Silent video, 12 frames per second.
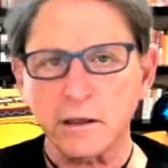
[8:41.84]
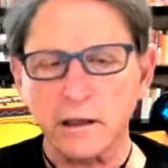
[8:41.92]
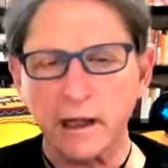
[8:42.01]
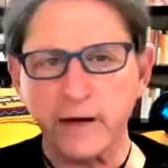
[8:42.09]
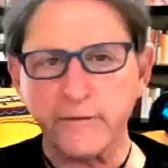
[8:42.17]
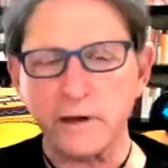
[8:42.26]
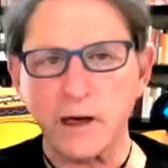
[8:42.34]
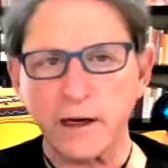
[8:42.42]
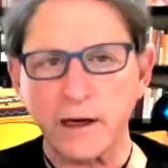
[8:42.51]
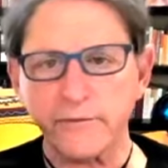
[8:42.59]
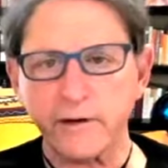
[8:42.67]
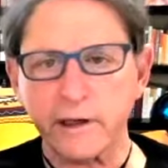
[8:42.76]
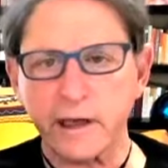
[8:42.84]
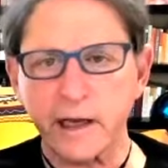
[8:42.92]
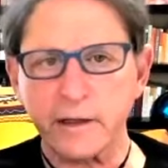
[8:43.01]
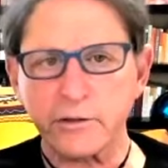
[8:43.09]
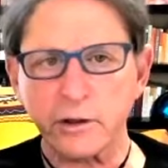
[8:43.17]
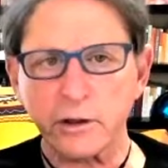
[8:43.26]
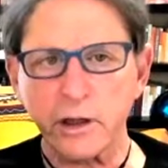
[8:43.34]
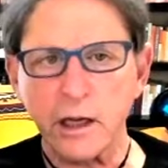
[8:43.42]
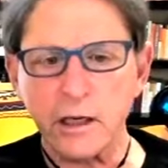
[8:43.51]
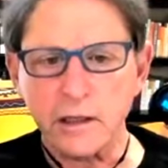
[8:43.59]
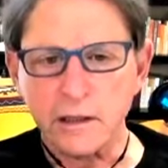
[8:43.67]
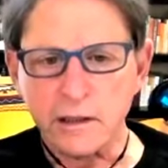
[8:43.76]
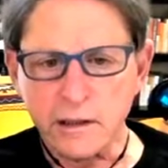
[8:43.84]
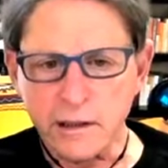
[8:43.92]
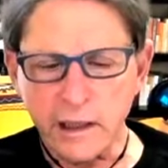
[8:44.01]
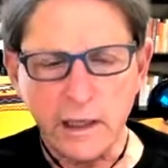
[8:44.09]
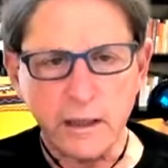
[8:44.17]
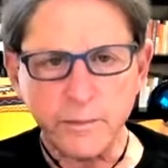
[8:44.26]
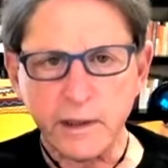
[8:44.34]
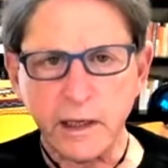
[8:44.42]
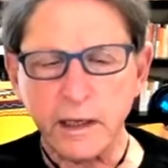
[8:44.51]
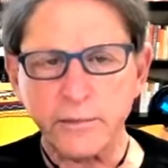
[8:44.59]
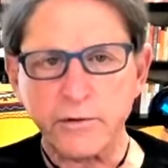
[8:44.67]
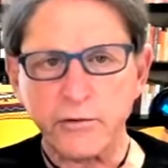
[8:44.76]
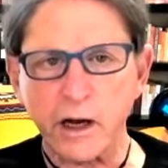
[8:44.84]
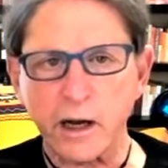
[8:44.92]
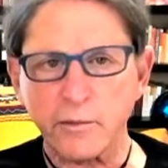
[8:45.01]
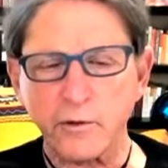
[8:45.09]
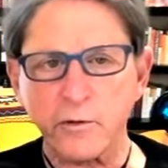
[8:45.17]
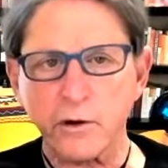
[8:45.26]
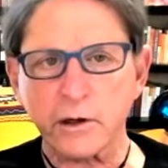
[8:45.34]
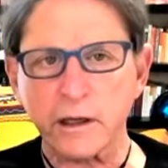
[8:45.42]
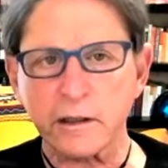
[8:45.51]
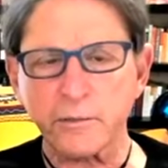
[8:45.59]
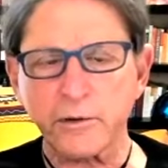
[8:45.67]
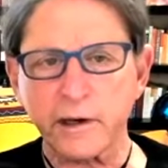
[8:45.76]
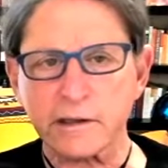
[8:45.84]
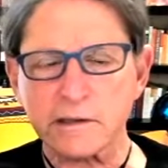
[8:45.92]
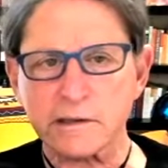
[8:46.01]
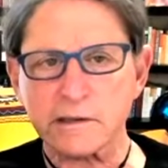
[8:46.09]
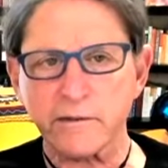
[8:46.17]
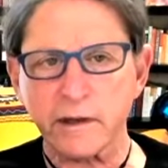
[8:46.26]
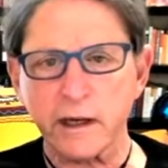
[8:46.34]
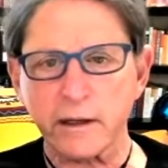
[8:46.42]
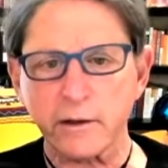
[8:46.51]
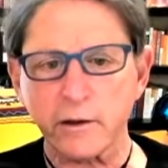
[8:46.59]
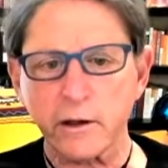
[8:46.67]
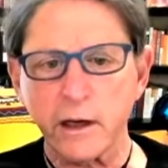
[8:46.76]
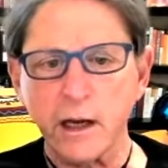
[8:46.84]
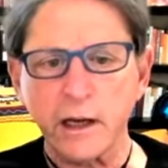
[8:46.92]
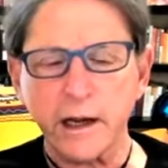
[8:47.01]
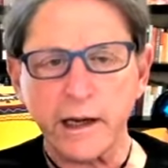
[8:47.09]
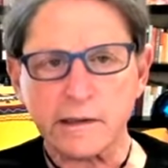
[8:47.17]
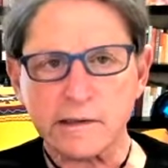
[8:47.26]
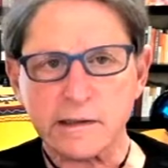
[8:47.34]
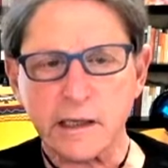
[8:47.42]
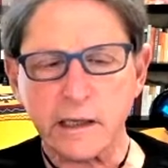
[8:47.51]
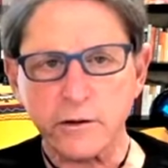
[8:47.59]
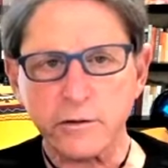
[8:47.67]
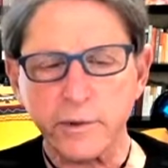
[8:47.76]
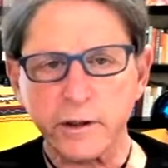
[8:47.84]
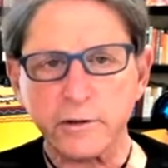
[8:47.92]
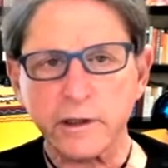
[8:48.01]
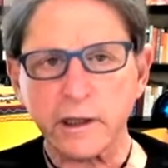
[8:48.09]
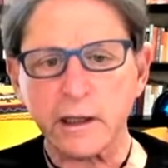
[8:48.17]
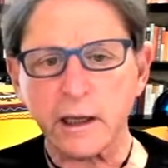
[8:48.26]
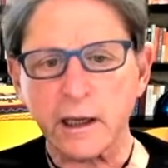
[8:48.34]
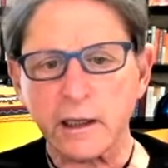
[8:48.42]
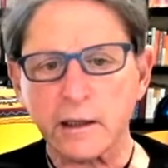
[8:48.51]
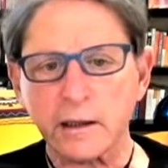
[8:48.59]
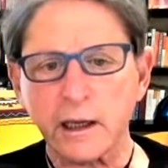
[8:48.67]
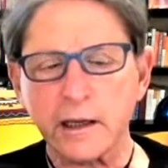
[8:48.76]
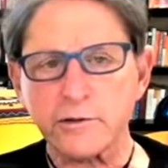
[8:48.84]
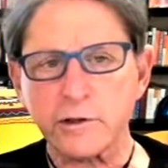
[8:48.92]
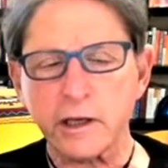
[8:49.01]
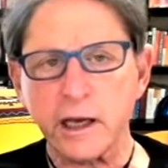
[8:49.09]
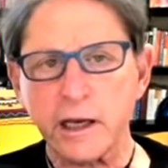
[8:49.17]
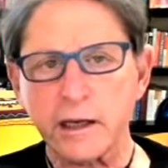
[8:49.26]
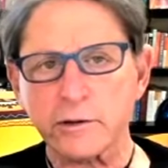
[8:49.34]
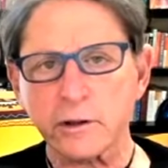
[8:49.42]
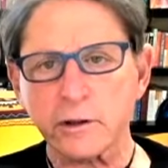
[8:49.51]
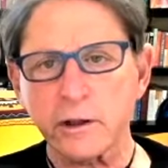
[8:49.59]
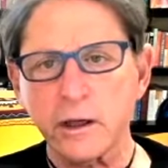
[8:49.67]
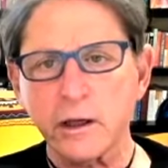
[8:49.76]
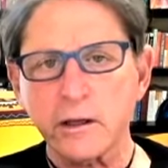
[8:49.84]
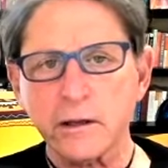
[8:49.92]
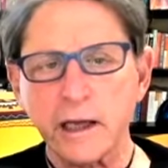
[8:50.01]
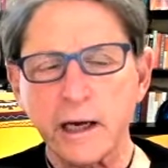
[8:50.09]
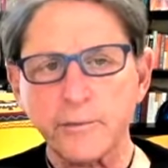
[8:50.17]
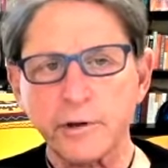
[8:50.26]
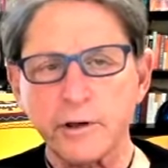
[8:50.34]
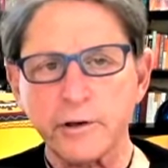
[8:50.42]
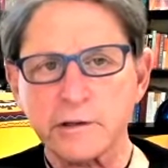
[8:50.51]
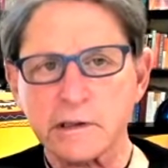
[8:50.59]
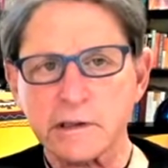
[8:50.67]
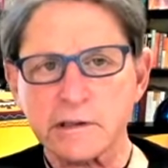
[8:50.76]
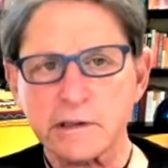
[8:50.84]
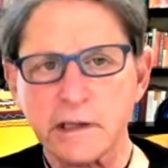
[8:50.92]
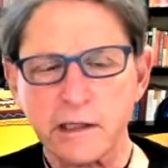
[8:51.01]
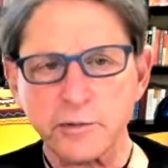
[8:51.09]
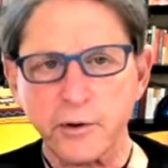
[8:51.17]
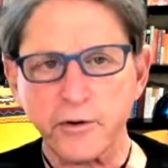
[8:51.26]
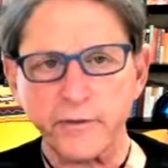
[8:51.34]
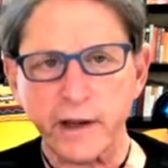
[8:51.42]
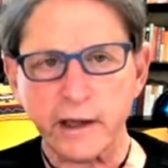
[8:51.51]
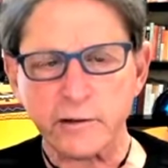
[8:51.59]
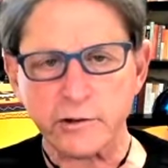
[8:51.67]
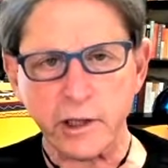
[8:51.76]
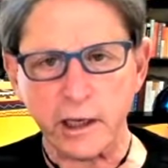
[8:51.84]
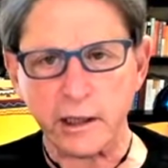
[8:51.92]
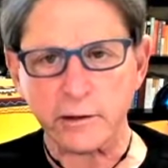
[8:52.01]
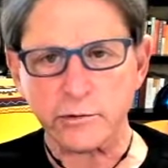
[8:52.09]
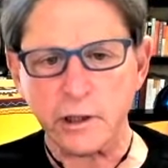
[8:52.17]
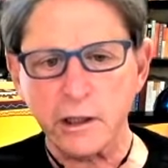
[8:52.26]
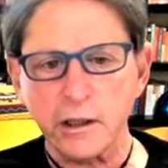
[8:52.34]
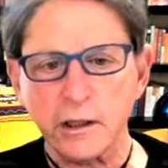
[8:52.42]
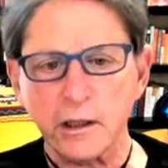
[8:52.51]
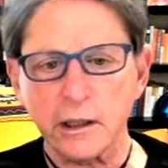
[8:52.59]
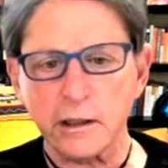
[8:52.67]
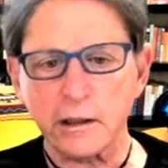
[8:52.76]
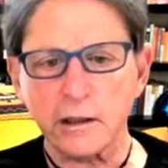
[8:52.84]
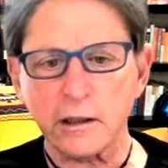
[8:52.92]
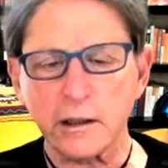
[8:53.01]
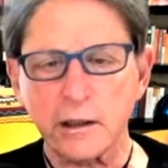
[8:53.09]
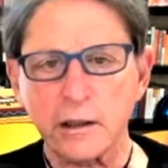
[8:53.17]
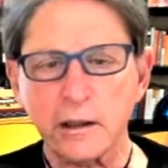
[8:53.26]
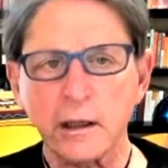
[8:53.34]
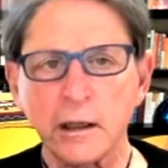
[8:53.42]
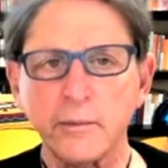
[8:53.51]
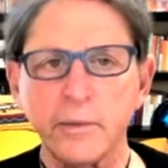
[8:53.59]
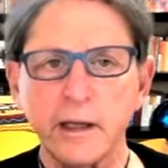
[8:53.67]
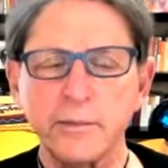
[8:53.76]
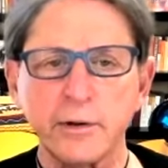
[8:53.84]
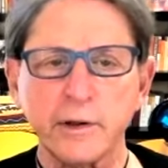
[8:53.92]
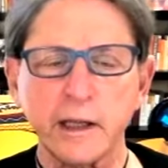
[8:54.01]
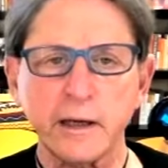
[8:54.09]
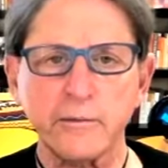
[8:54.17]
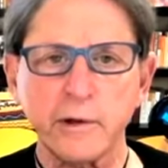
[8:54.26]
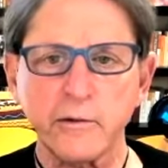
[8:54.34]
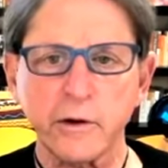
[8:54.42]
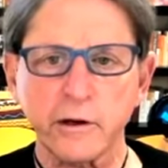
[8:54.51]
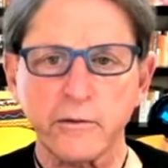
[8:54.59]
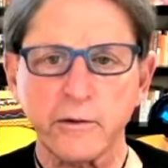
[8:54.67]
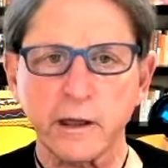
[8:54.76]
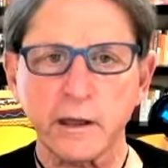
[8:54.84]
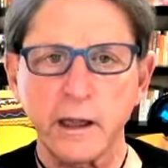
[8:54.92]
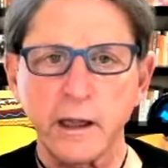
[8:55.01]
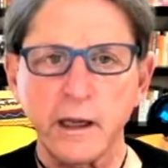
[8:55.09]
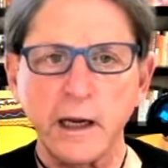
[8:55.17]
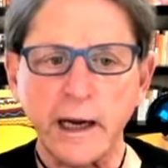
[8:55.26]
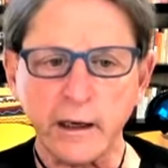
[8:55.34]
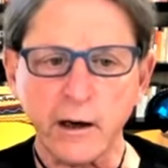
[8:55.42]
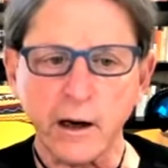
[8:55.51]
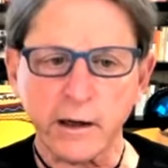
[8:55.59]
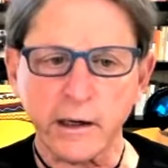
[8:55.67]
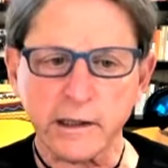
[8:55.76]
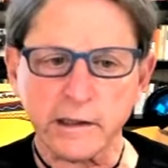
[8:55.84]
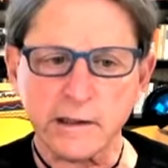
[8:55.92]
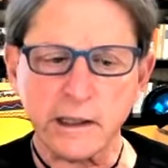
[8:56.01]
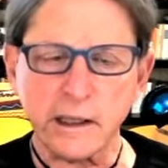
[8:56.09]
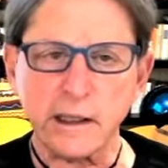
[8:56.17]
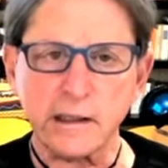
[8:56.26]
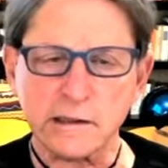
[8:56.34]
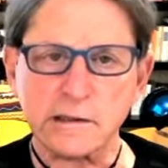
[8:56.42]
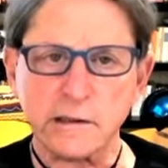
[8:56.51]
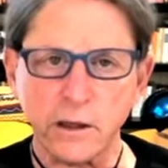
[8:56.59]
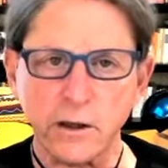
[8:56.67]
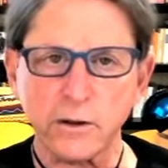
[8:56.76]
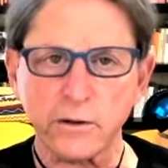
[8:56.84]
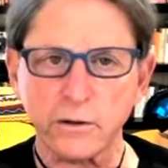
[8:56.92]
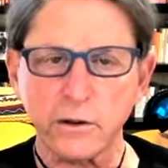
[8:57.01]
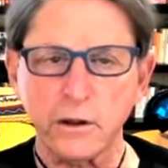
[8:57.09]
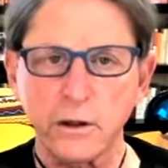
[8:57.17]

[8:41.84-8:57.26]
loving confrontation, deep, deep trauma work in the presence of the other, and skill building and education that produces such profound change in the people that we work with. And RLT is known